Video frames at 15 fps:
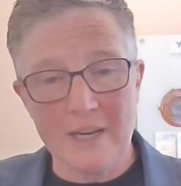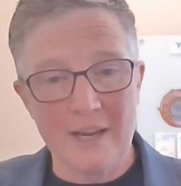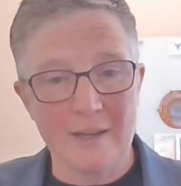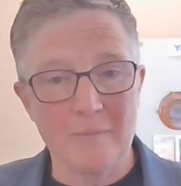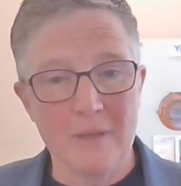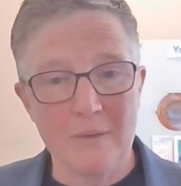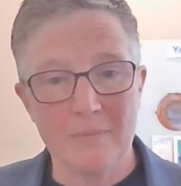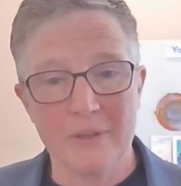
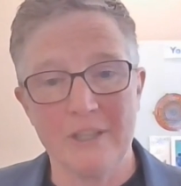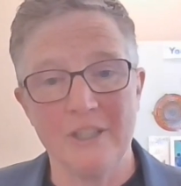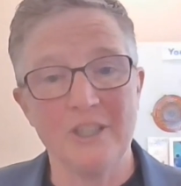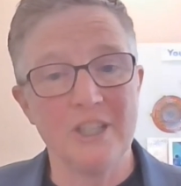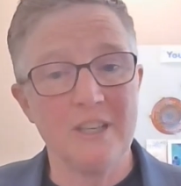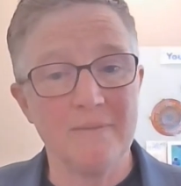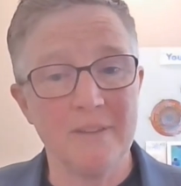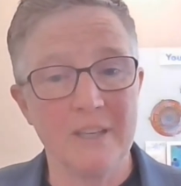young people in
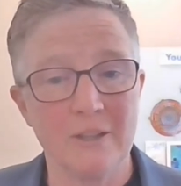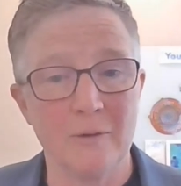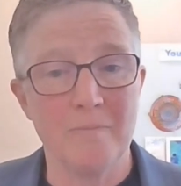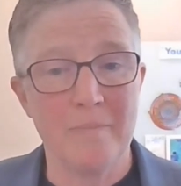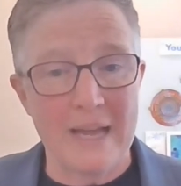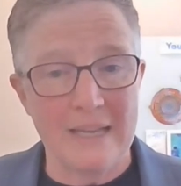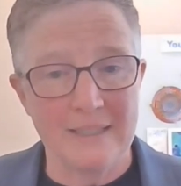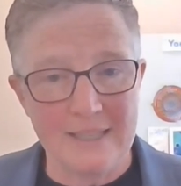achieving their
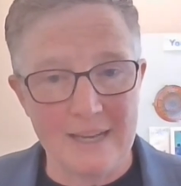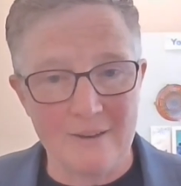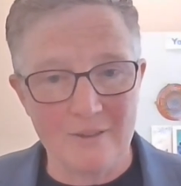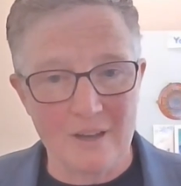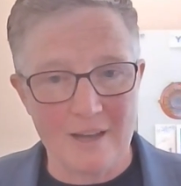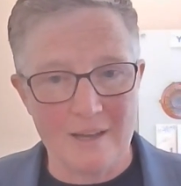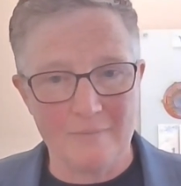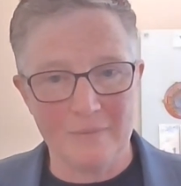best
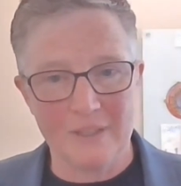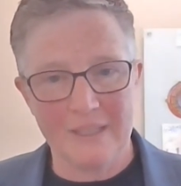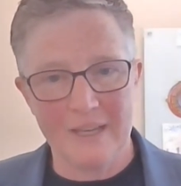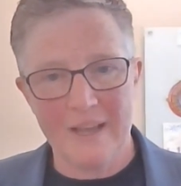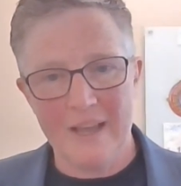outcomes.